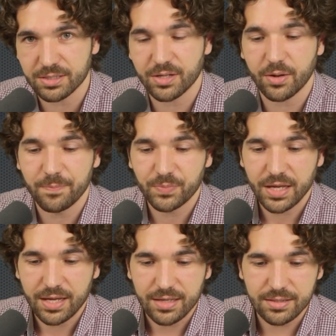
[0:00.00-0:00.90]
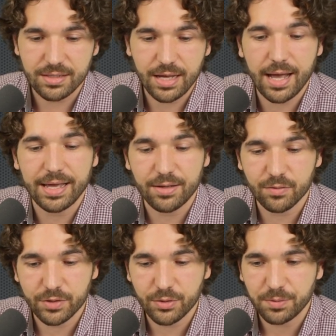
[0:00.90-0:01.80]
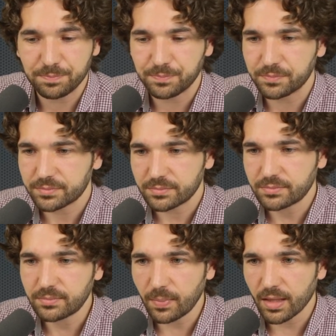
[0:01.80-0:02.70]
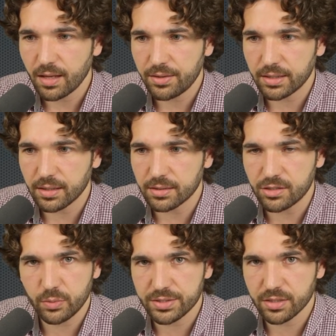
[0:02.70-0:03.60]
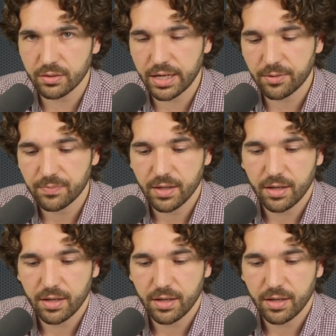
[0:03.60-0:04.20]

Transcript: So this is a guy I interviewed, I think 2 weeks ago now.